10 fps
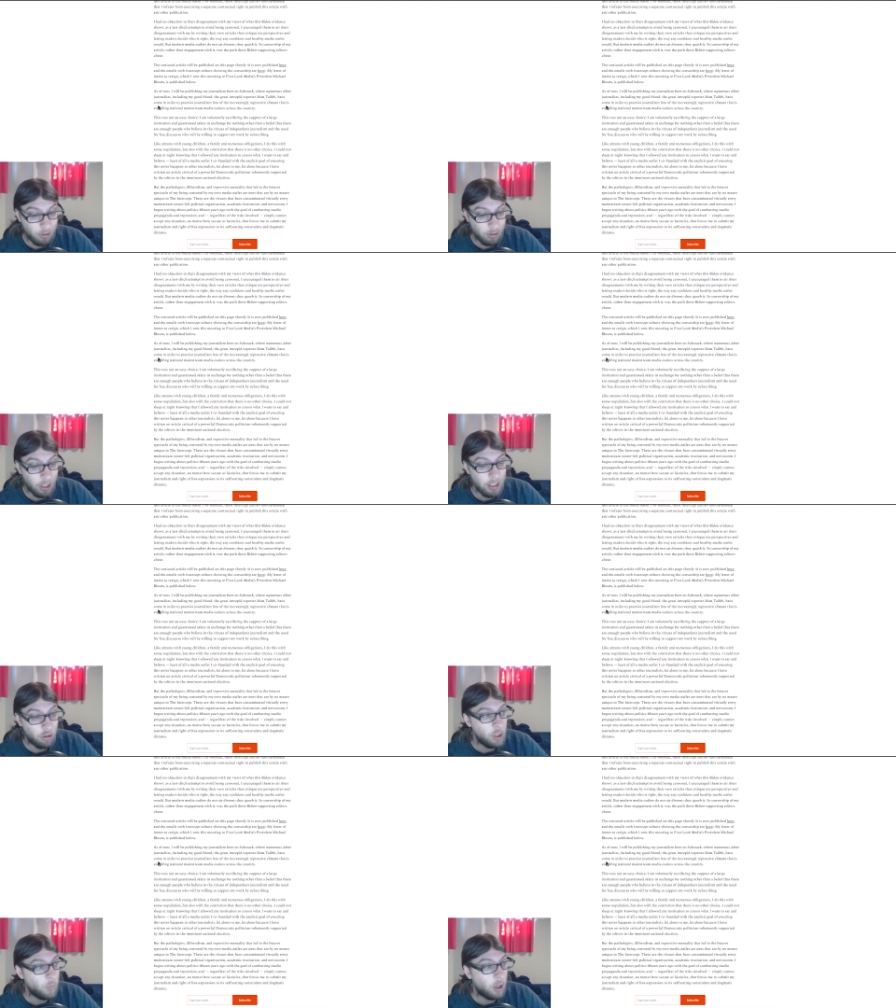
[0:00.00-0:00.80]
Glenn
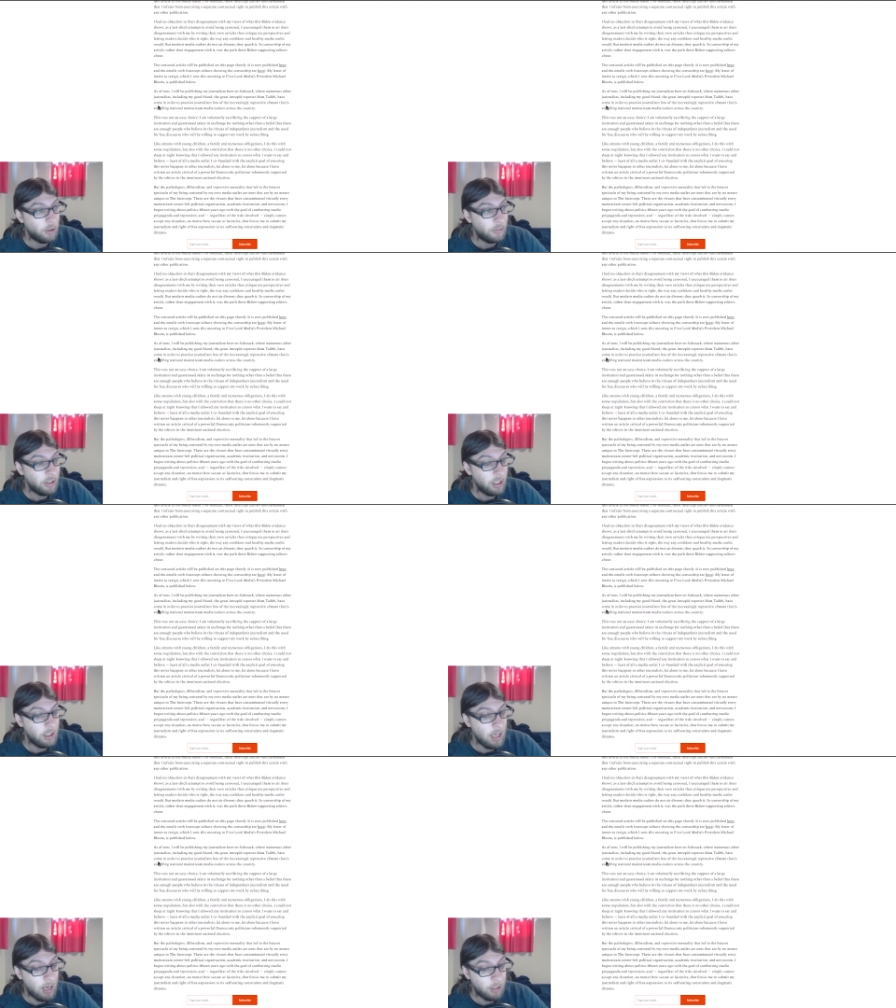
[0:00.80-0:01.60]
Greenwald
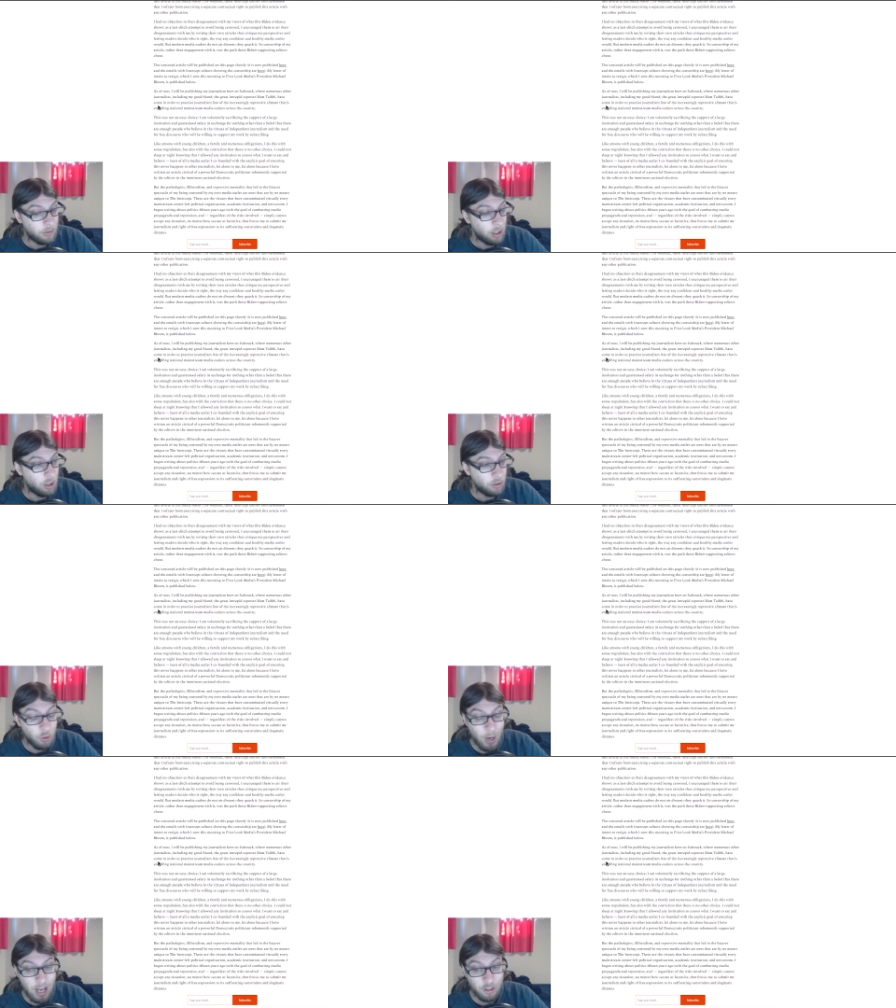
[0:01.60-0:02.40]
did as a call
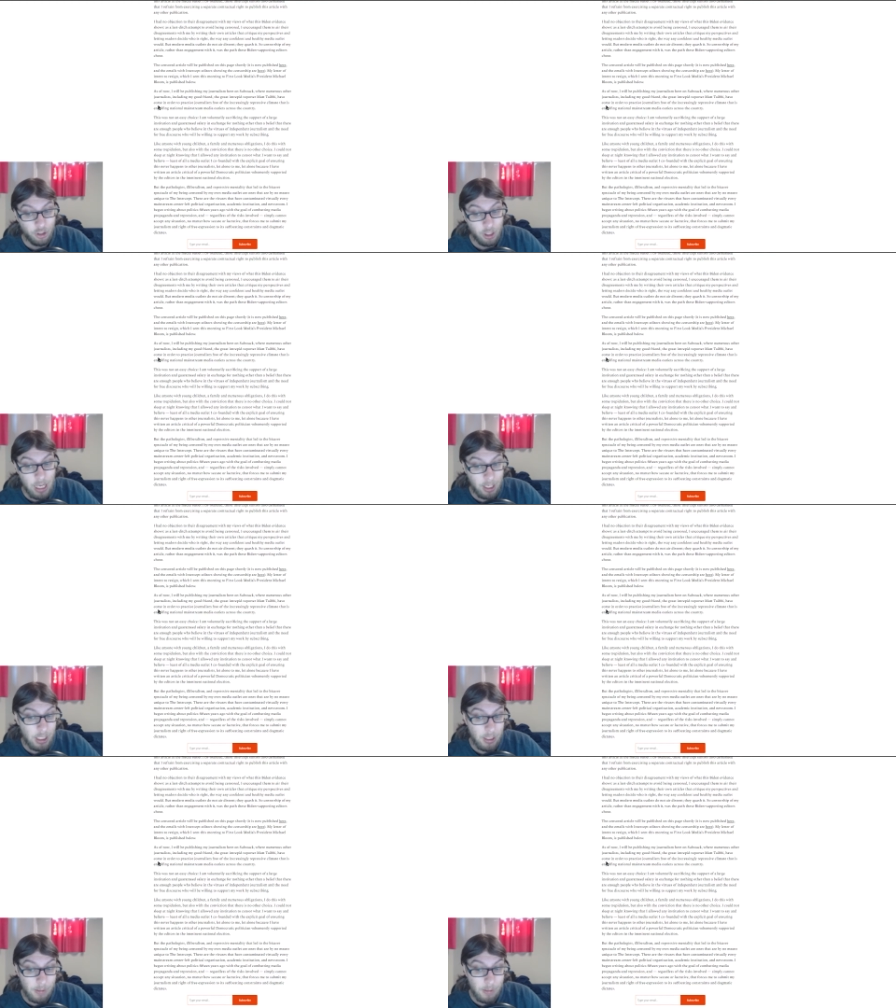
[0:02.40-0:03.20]
to action,
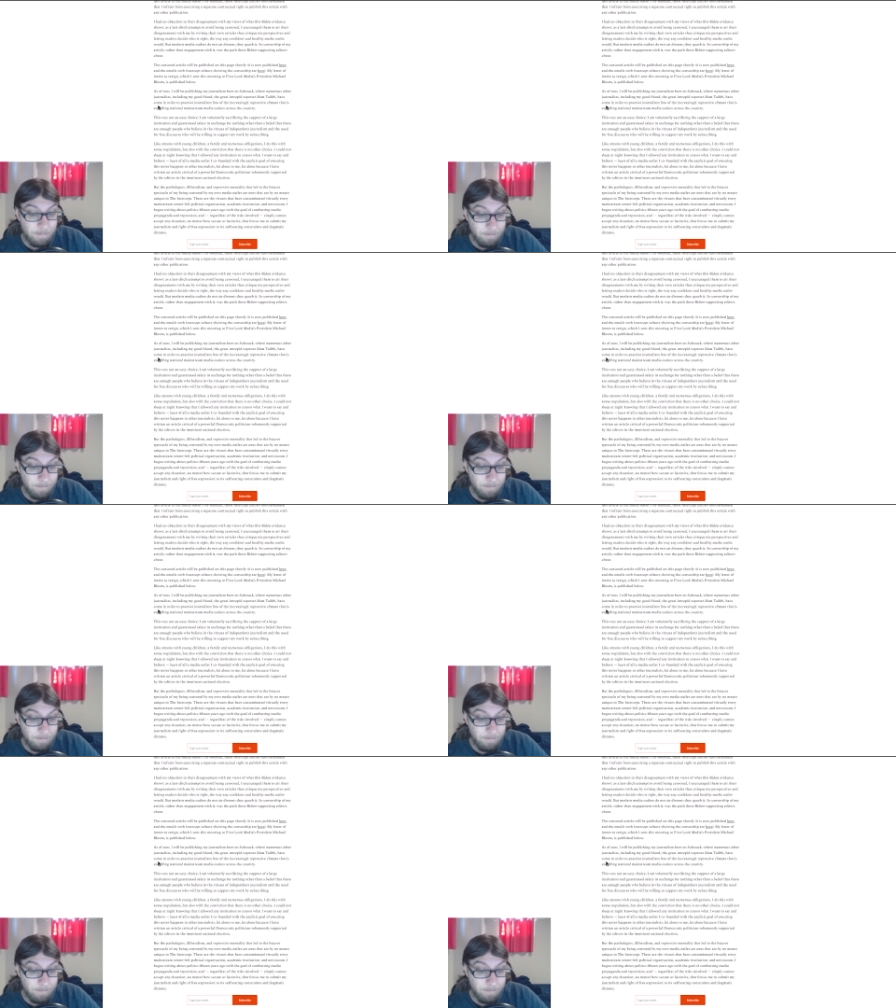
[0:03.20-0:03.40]
and